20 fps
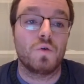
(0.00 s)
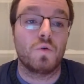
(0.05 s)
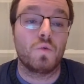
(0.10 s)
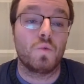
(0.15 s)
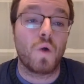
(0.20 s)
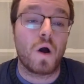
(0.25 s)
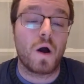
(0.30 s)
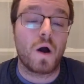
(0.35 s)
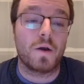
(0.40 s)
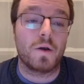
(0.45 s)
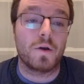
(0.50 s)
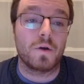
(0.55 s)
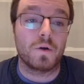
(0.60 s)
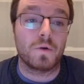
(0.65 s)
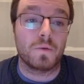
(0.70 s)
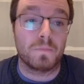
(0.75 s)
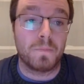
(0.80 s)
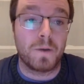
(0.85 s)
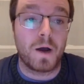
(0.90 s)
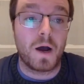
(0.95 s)
a
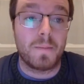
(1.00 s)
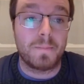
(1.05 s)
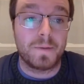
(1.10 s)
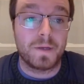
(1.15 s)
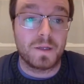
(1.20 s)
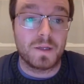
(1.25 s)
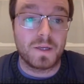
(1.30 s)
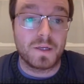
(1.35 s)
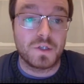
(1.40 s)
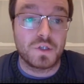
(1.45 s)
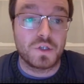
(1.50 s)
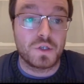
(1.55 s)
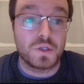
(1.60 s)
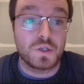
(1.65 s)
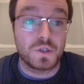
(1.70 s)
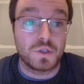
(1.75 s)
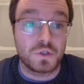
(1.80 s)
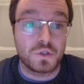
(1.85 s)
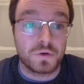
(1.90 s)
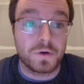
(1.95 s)
wider population
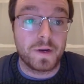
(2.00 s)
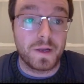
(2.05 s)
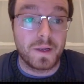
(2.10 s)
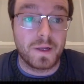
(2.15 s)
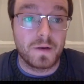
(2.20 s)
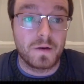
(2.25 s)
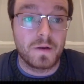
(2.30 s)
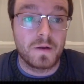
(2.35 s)
to treat.